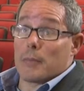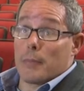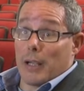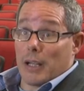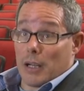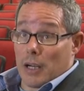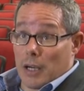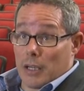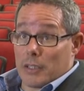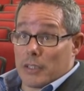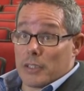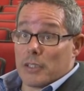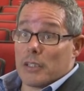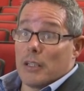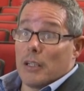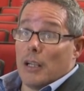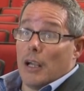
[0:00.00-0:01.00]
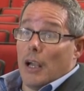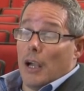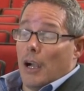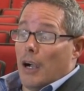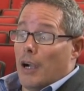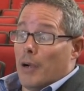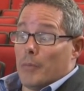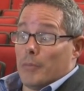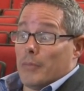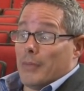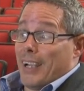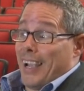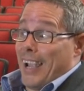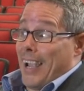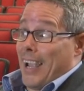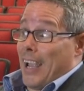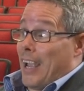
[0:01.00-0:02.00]
to be a nurse. Um,
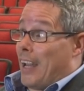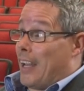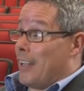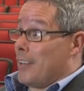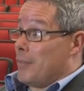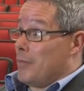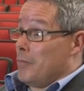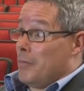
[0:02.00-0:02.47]
and,